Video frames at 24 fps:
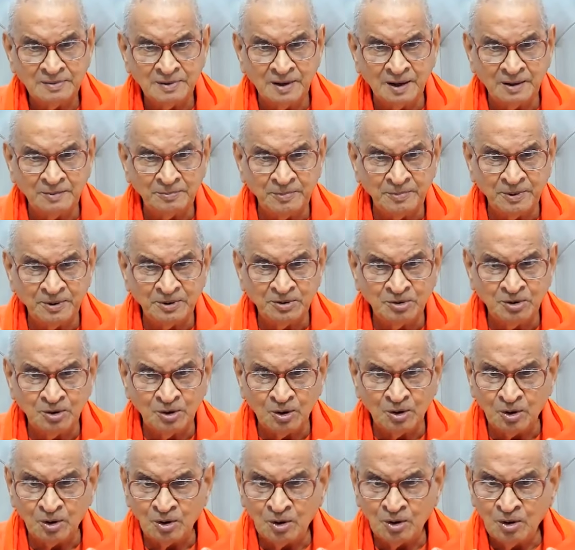That means
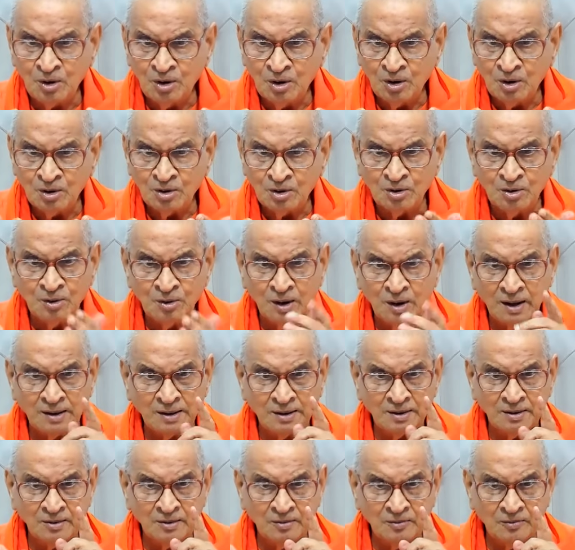though you
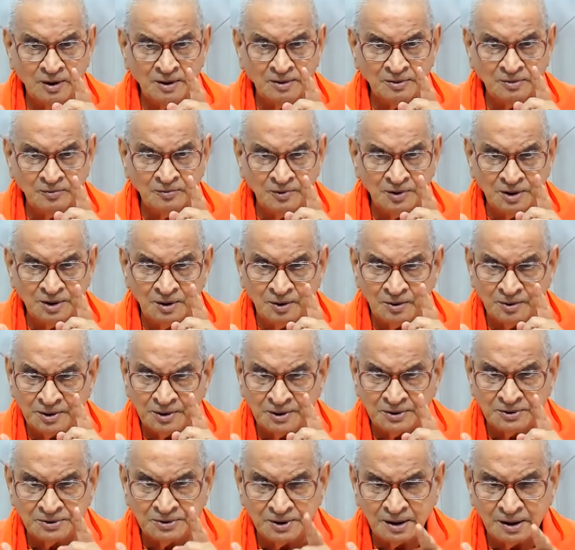are one without
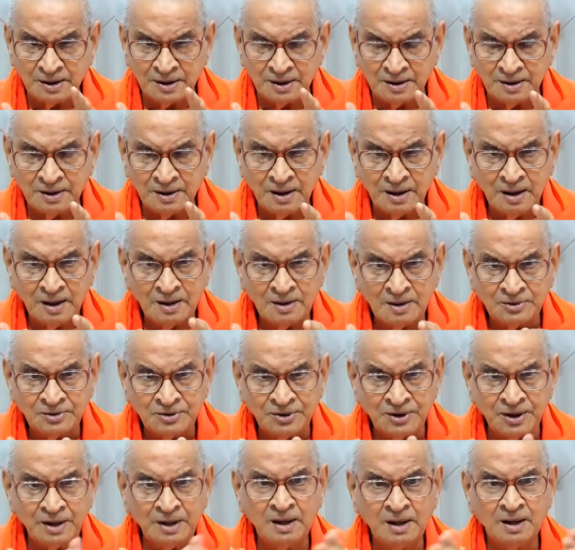a second,
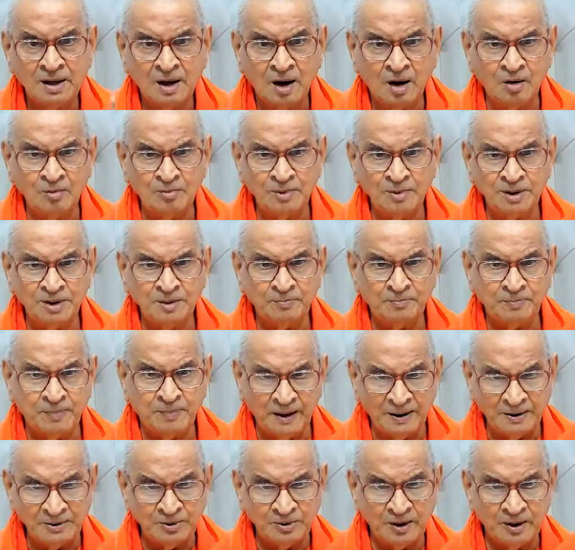see how many
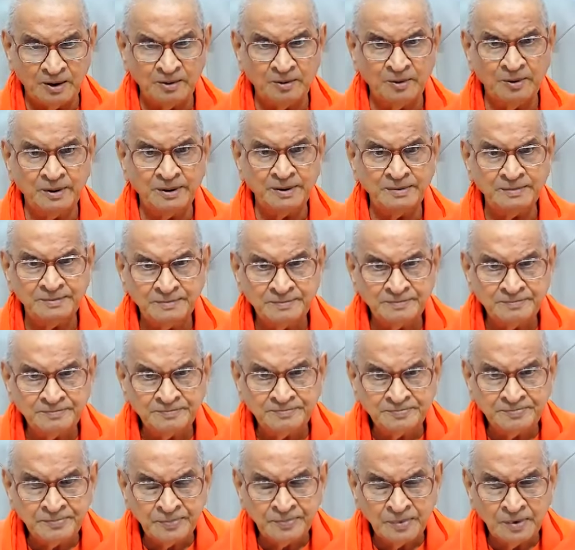plays you are doing.
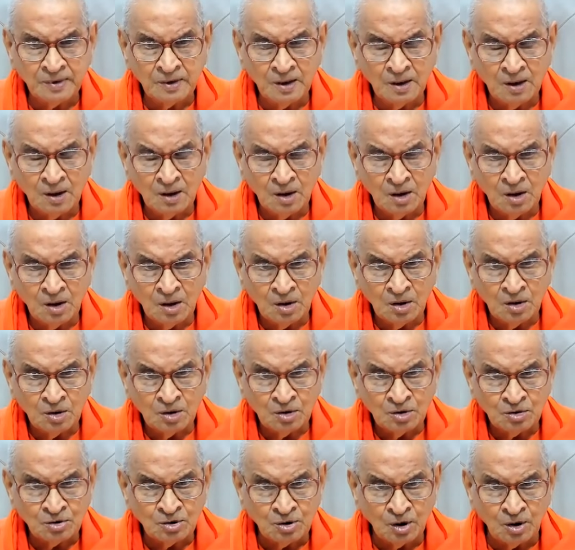
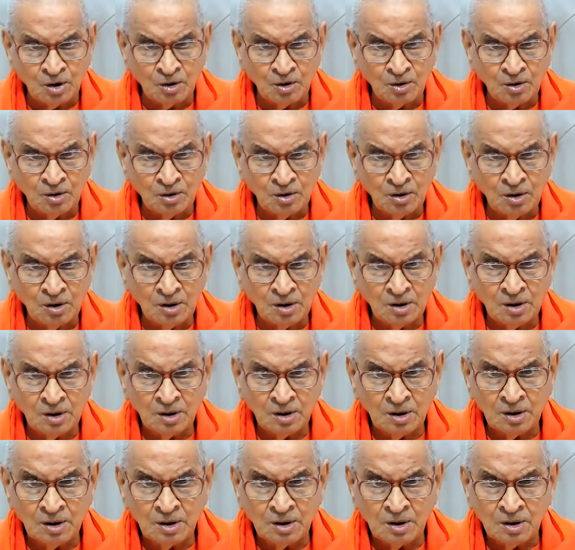So,
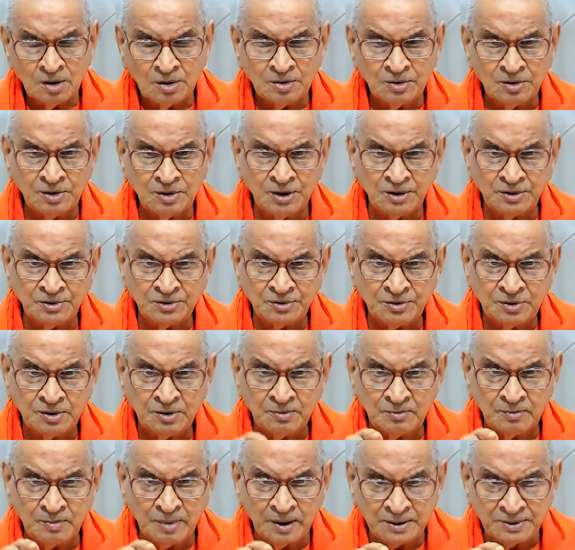this
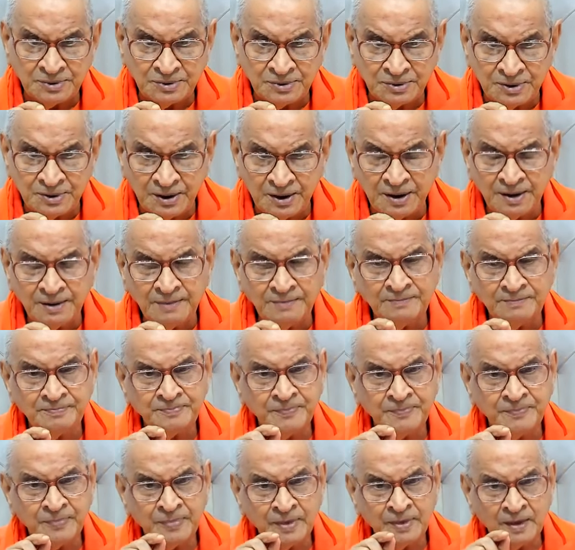bhakti
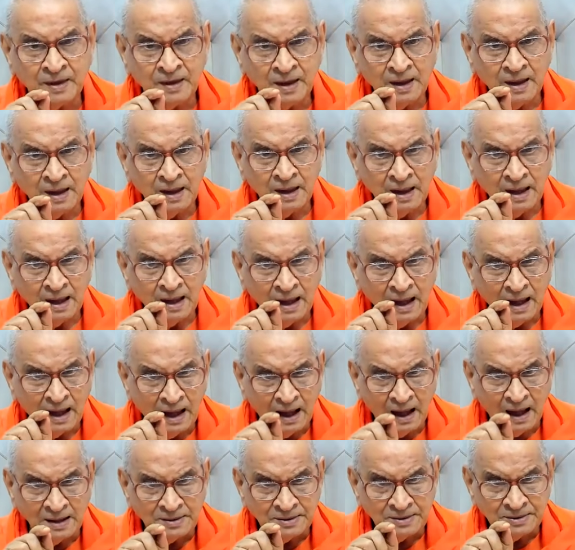
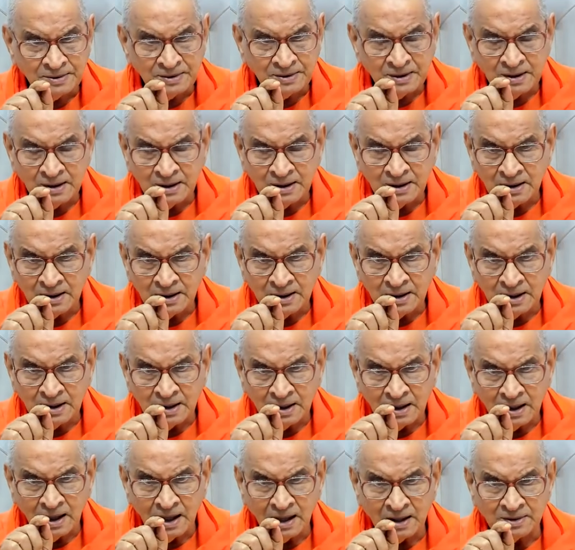has
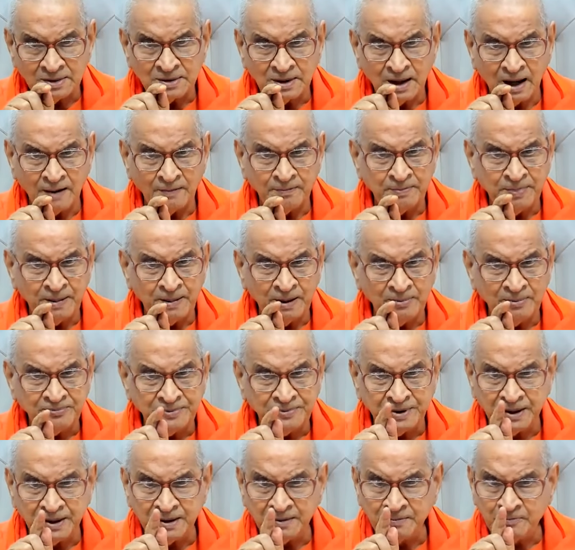an
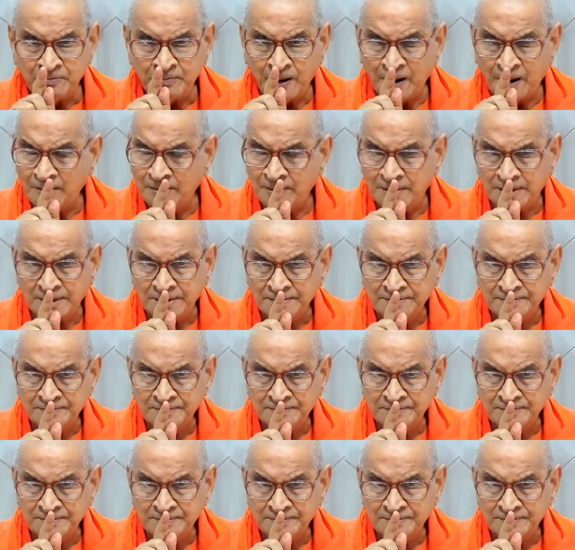uplifting power.